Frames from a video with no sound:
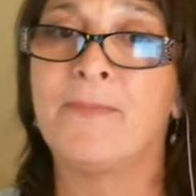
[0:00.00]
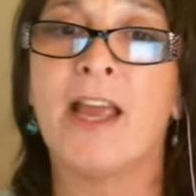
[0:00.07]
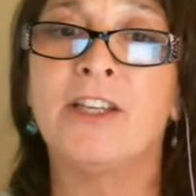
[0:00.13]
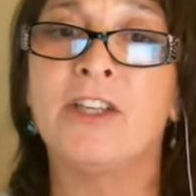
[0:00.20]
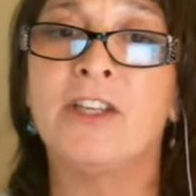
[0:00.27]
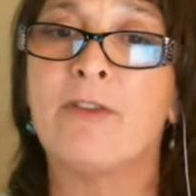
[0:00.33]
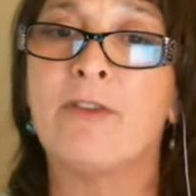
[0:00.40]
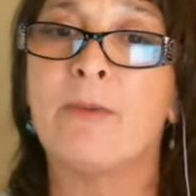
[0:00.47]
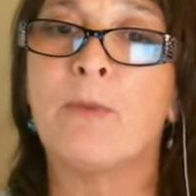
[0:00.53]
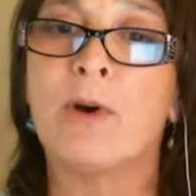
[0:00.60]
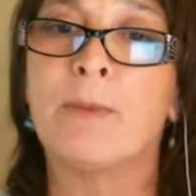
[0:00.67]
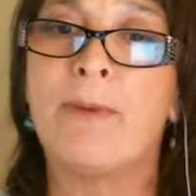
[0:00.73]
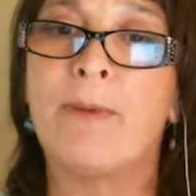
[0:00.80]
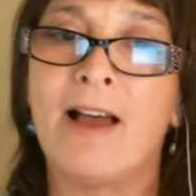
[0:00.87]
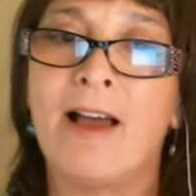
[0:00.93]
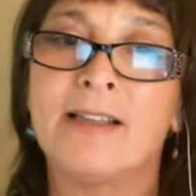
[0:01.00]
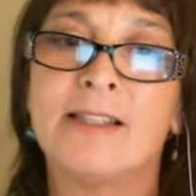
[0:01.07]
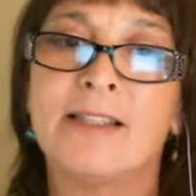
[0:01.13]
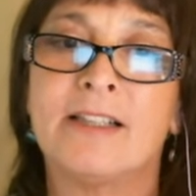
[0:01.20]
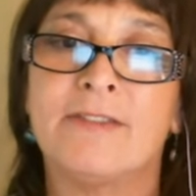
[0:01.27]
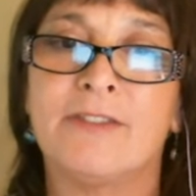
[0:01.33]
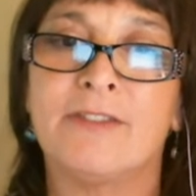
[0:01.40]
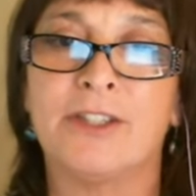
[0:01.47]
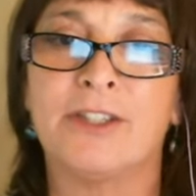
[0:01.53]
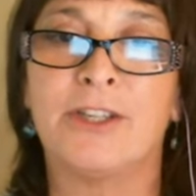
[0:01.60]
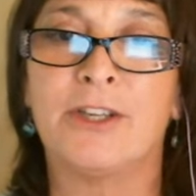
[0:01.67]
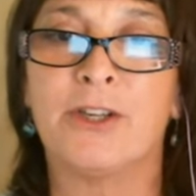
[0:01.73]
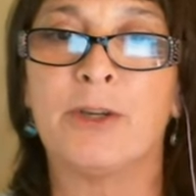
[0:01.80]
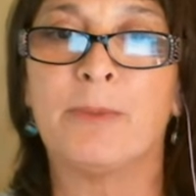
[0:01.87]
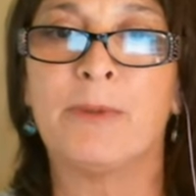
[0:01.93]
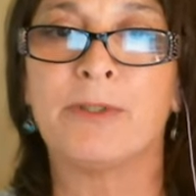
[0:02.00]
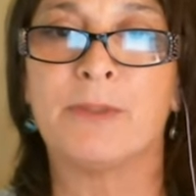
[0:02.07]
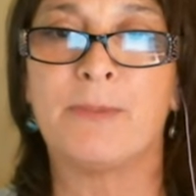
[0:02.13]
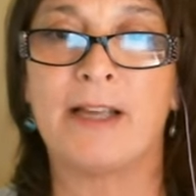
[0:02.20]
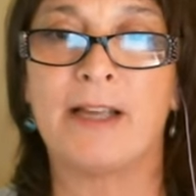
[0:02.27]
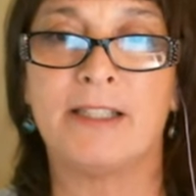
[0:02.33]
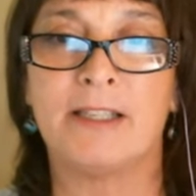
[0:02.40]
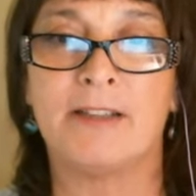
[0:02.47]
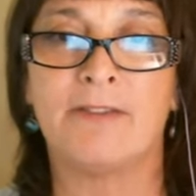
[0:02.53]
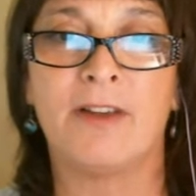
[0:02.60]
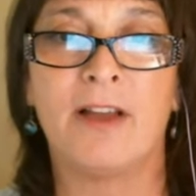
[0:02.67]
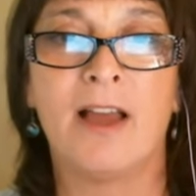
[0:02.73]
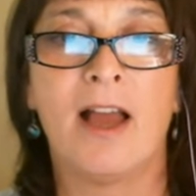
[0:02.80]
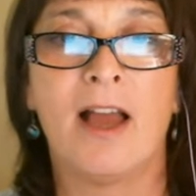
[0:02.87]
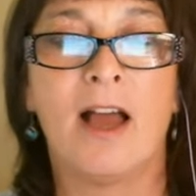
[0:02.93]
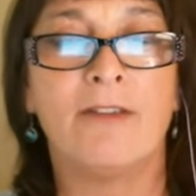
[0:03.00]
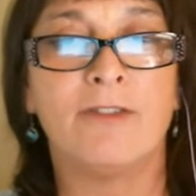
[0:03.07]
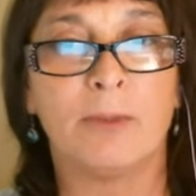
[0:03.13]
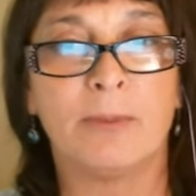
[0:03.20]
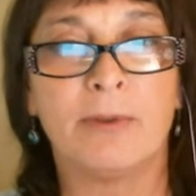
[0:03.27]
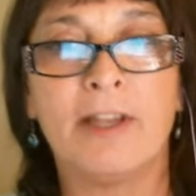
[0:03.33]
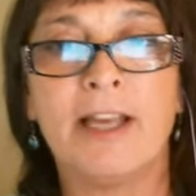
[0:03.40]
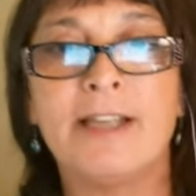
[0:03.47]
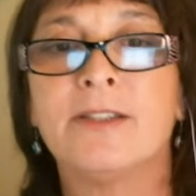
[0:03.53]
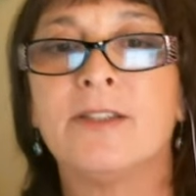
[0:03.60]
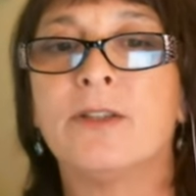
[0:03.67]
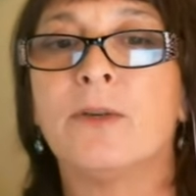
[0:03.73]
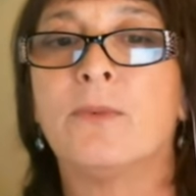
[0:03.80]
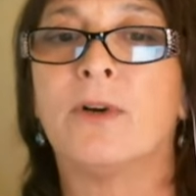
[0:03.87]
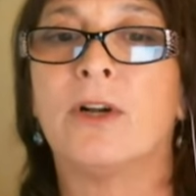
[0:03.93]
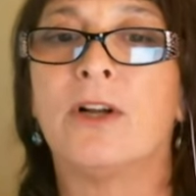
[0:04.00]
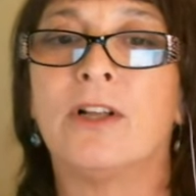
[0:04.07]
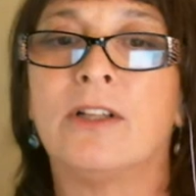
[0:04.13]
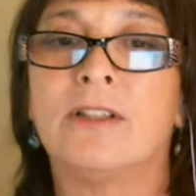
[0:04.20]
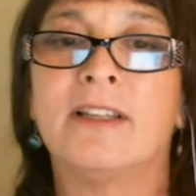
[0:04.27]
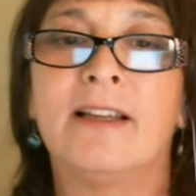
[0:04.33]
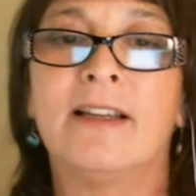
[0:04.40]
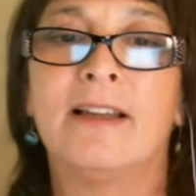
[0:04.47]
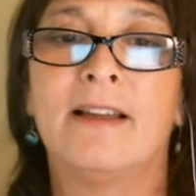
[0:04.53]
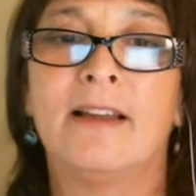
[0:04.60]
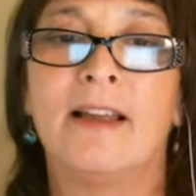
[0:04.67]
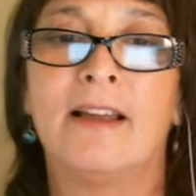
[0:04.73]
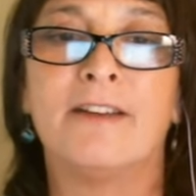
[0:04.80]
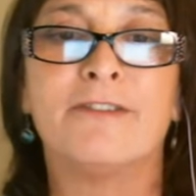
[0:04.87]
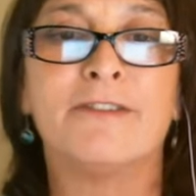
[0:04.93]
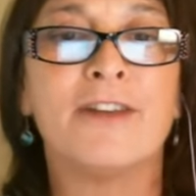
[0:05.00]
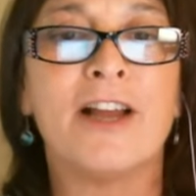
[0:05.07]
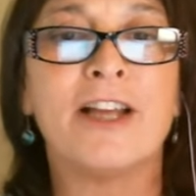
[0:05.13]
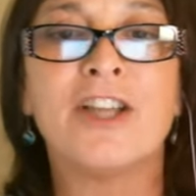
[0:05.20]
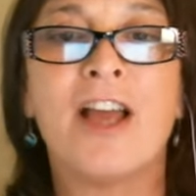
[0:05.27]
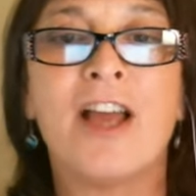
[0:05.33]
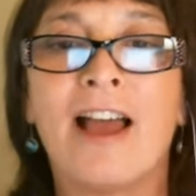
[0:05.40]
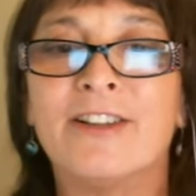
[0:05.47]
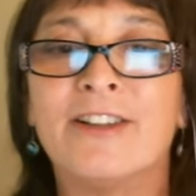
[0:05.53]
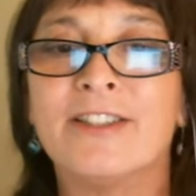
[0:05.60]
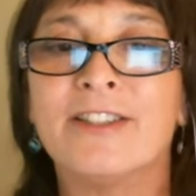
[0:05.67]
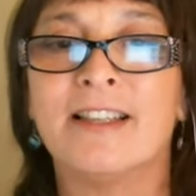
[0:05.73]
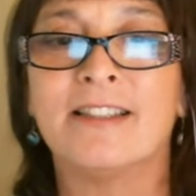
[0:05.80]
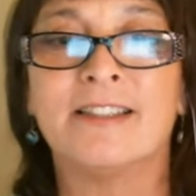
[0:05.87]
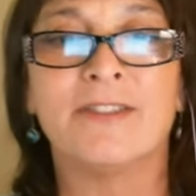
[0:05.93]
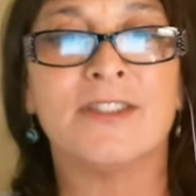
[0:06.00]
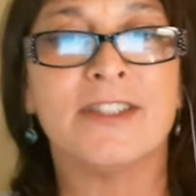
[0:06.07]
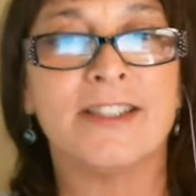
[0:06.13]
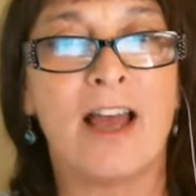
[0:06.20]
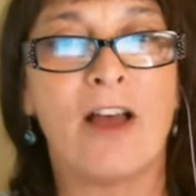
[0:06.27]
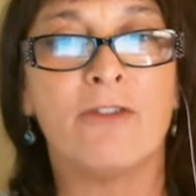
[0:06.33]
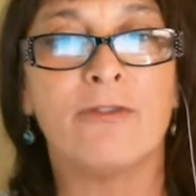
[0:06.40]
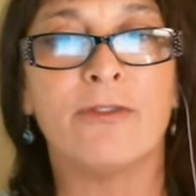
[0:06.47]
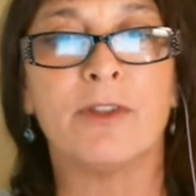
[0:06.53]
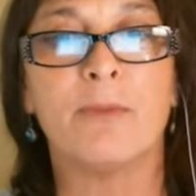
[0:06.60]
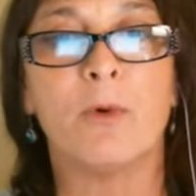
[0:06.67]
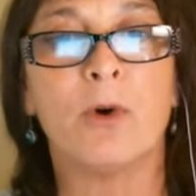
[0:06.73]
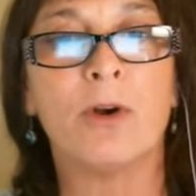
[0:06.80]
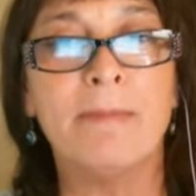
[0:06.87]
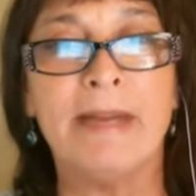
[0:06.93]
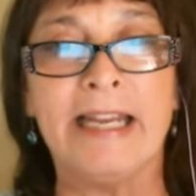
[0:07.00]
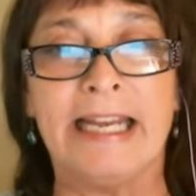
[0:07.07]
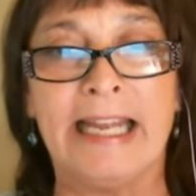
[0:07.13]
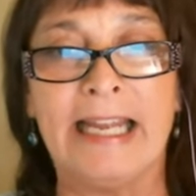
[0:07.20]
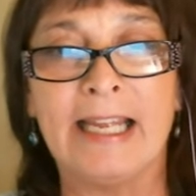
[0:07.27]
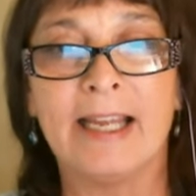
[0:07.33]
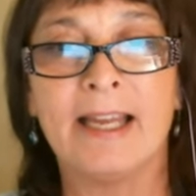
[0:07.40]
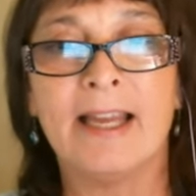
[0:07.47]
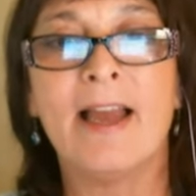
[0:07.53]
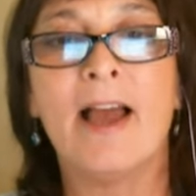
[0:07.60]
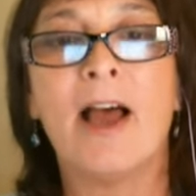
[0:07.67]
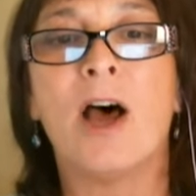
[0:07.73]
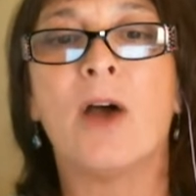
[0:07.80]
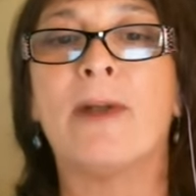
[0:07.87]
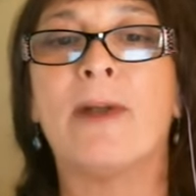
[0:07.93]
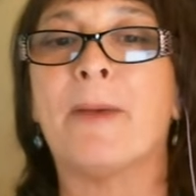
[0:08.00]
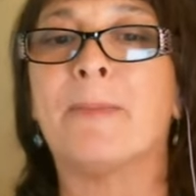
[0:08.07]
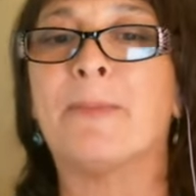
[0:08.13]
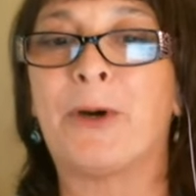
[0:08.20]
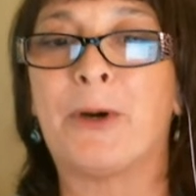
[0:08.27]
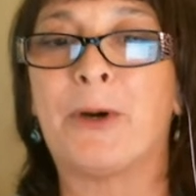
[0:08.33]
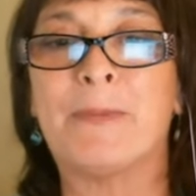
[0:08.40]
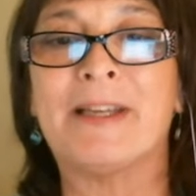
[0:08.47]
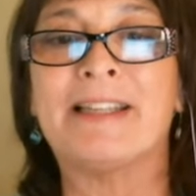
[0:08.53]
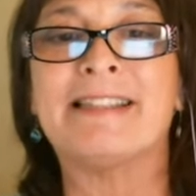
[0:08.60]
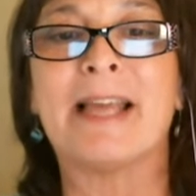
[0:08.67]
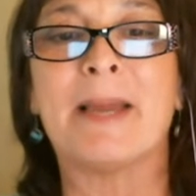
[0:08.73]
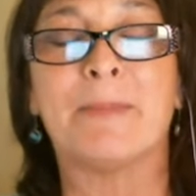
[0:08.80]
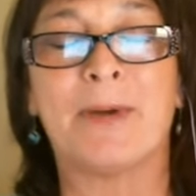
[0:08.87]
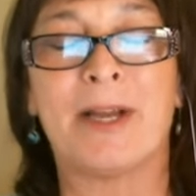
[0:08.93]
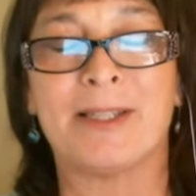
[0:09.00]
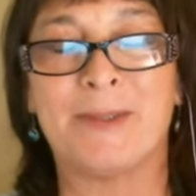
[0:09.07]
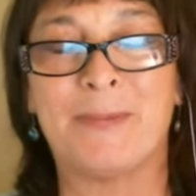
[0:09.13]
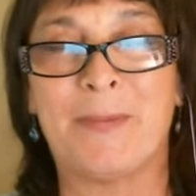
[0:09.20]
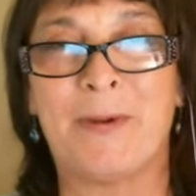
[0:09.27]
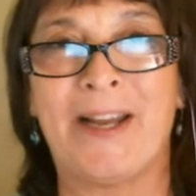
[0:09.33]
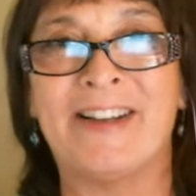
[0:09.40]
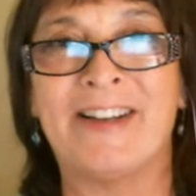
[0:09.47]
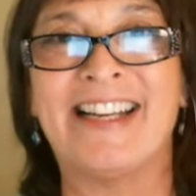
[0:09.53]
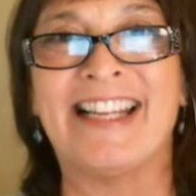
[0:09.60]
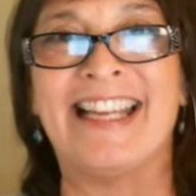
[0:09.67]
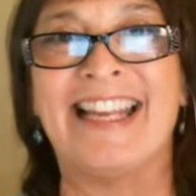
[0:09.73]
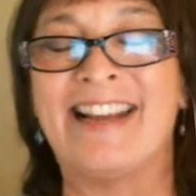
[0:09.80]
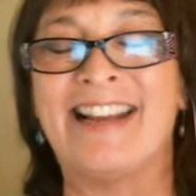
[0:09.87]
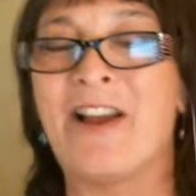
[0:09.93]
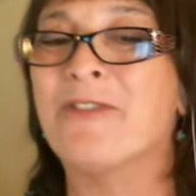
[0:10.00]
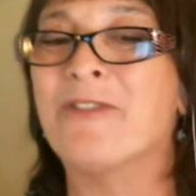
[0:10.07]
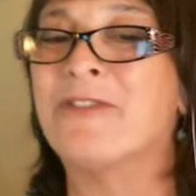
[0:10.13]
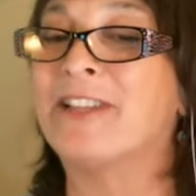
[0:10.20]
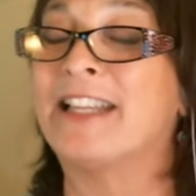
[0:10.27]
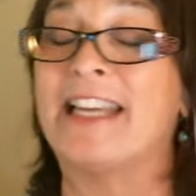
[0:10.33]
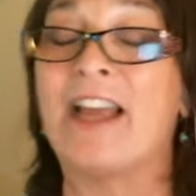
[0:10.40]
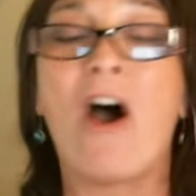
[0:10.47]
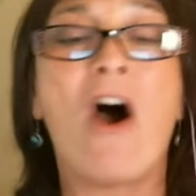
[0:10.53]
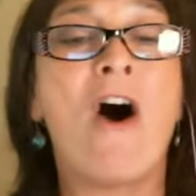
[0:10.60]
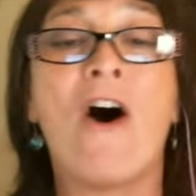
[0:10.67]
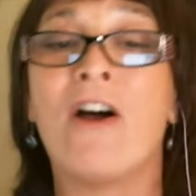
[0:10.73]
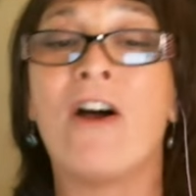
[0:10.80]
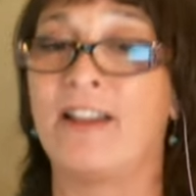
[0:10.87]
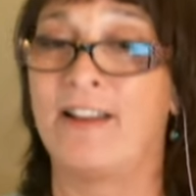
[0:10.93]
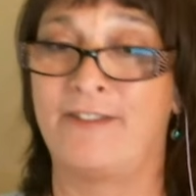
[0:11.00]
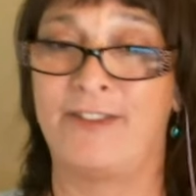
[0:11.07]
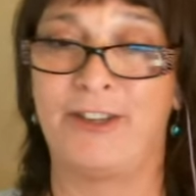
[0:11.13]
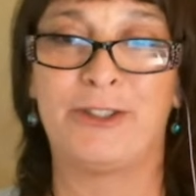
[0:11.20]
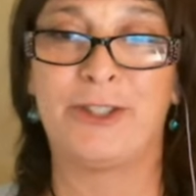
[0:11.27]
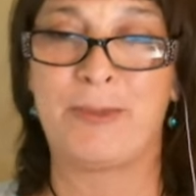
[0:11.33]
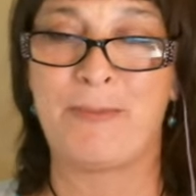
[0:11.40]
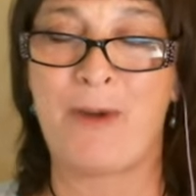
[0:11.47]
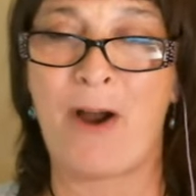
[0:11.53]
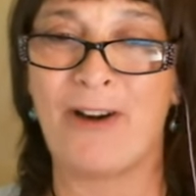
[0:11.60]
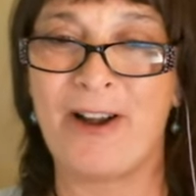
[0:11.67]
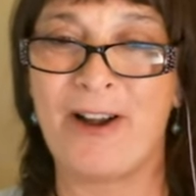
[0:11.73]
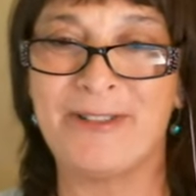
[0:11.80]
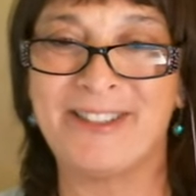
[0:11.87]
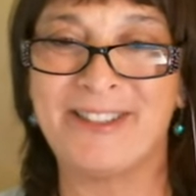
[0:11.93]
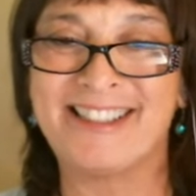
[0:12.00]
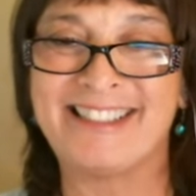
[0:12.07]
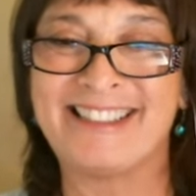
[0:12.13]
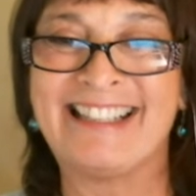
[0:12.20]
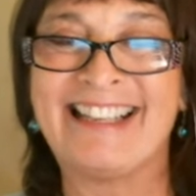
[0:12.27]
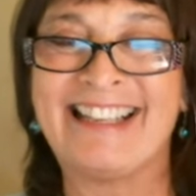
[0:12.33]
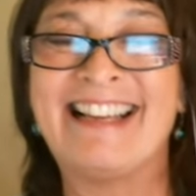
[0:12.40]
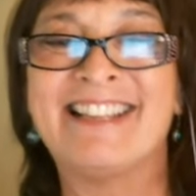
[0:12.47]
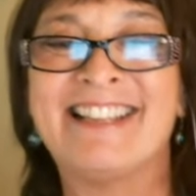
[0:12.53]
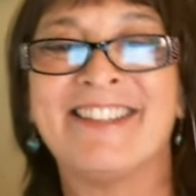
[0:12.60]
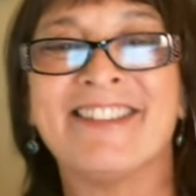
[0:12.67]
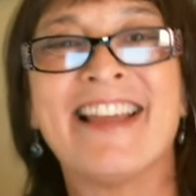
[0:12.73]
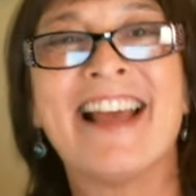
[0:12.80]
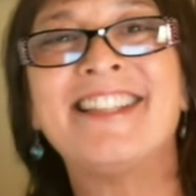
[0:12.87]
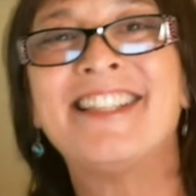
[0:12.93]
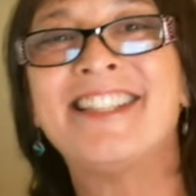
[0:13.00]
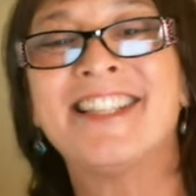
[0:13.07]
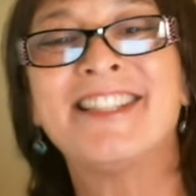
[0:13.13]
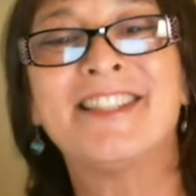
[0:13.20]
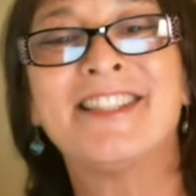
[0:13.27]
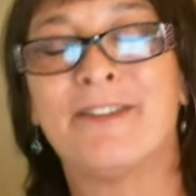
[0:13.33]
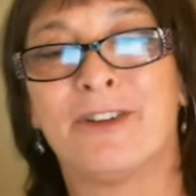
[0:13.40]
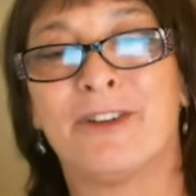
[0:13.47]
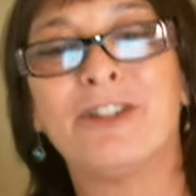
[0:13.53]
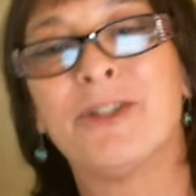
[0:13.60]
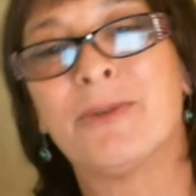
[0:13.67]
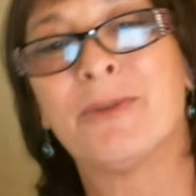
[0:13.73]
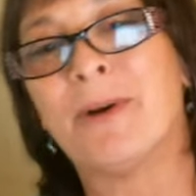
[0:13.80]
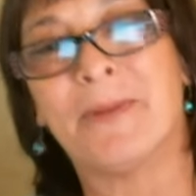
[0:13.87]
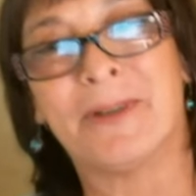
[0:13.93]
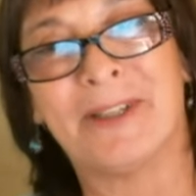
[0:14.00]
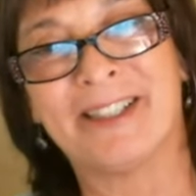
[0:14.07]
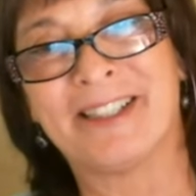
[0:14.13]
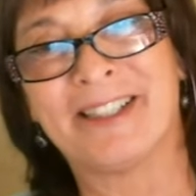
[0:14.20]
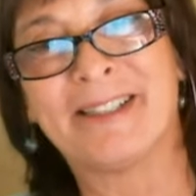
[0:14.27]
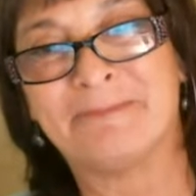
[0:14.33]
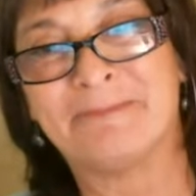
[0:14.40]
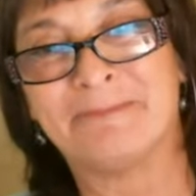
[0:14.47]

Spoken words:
And you'll have a more positive and secure perspective of your place in the world and a fresh, higher sense of self with more meaning around purpose and prosperity and hopefully all of your tomorrows. So that's just the virtual work.